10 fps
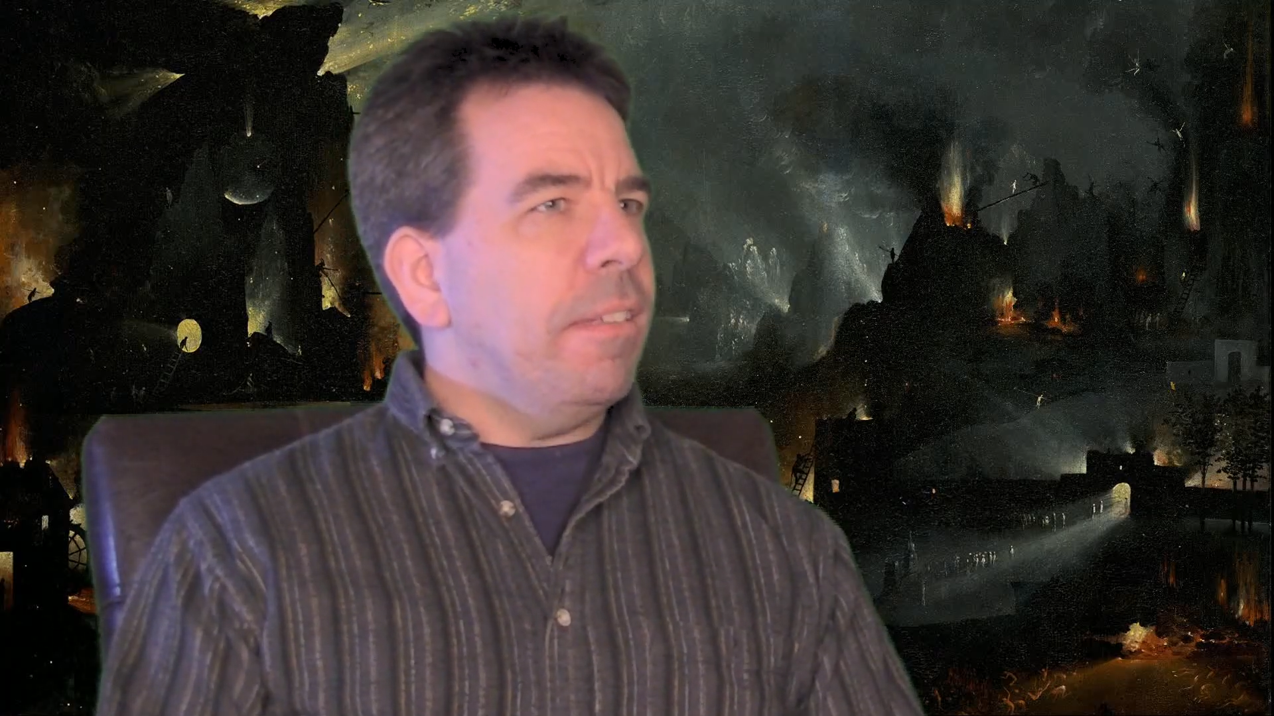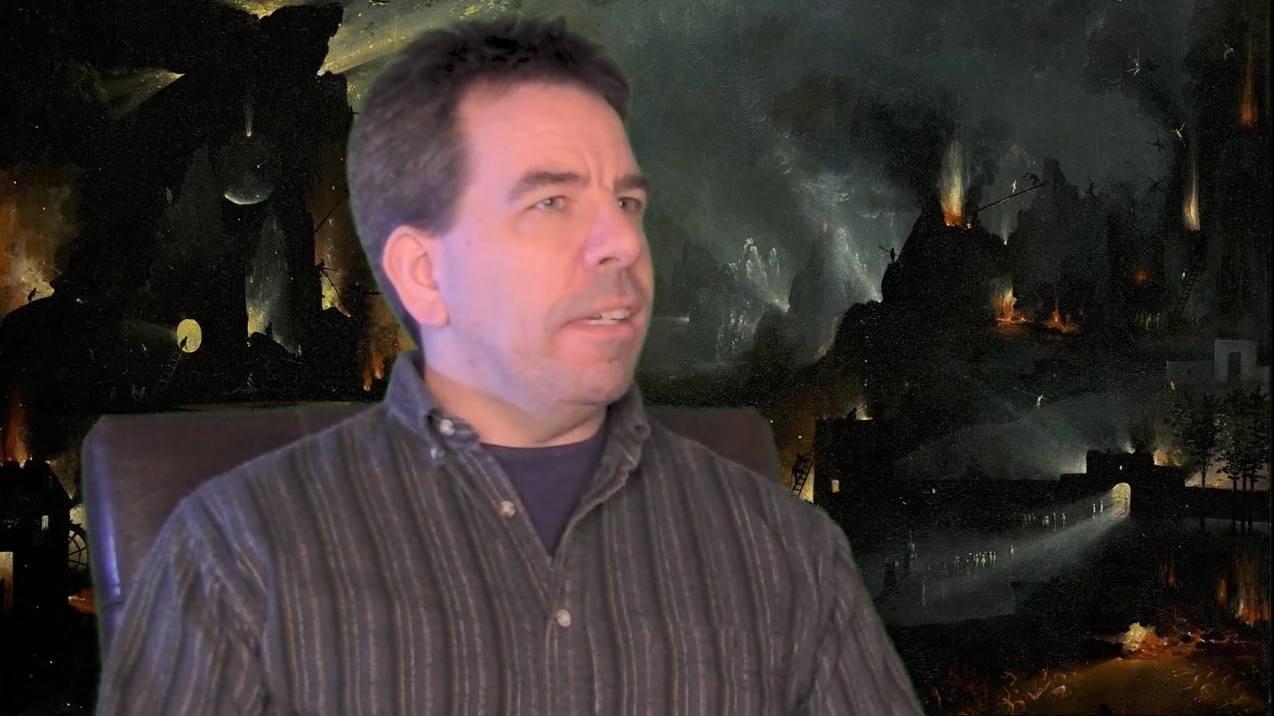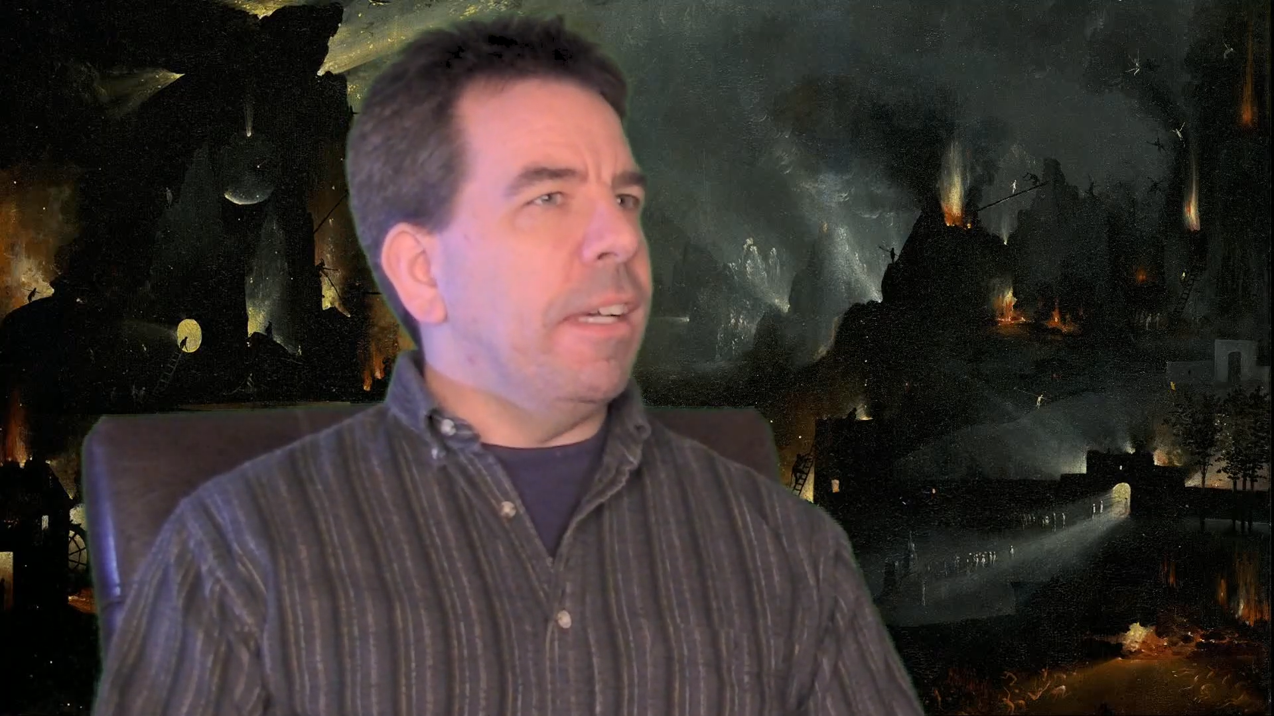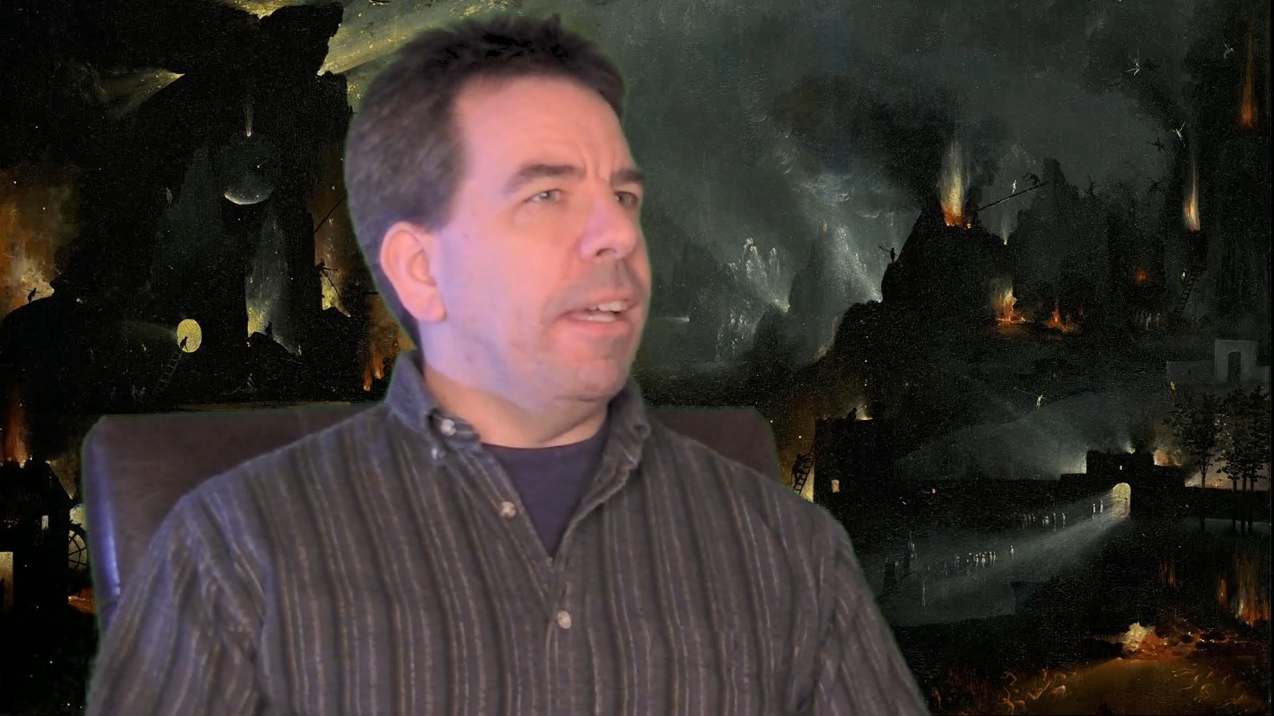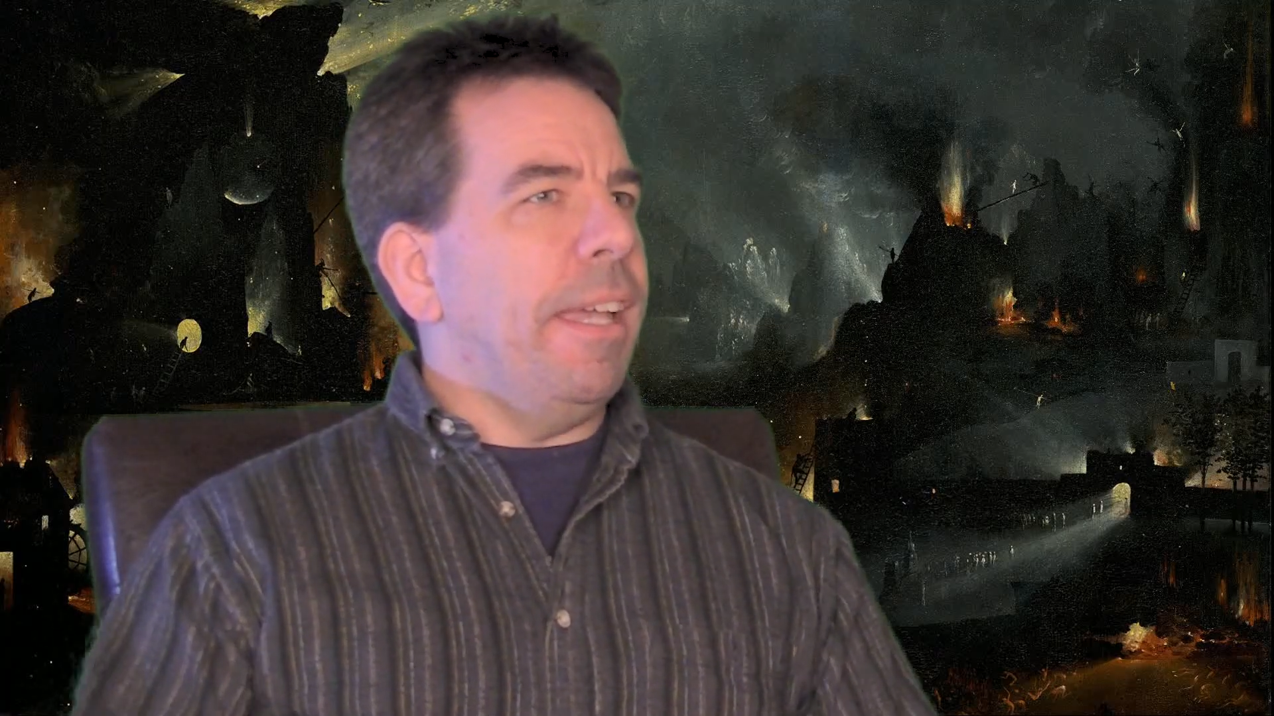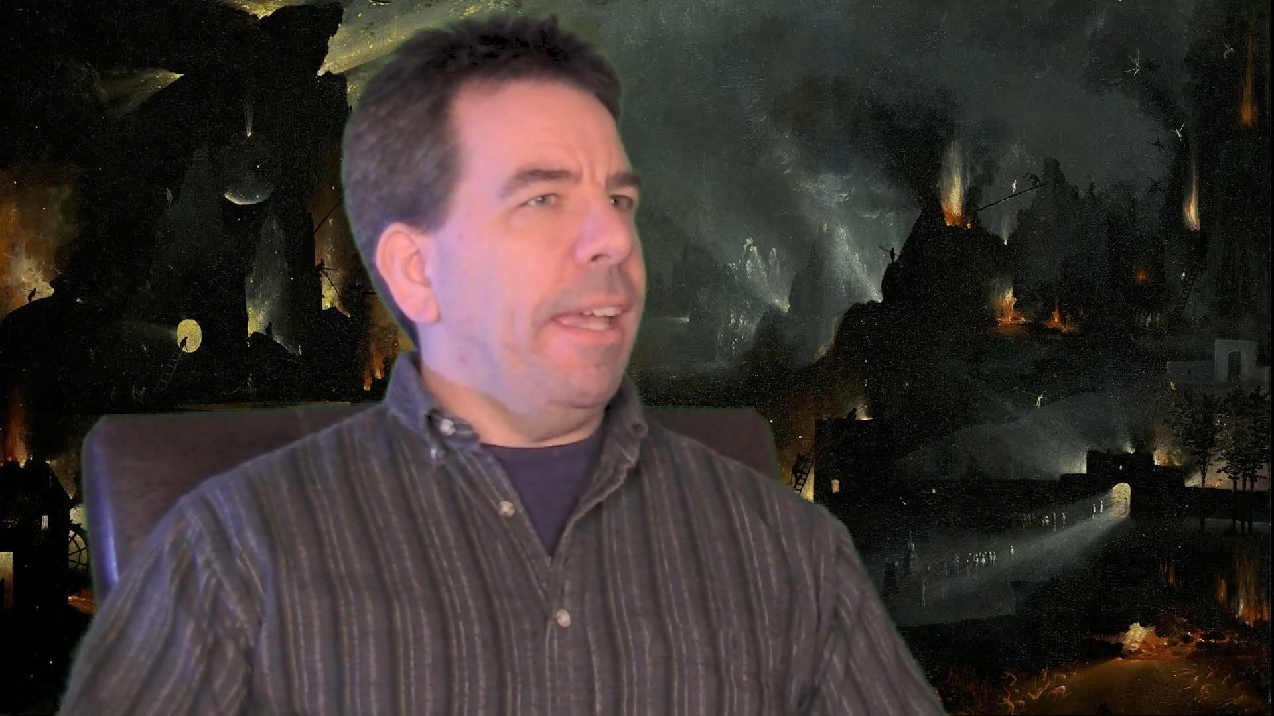uh,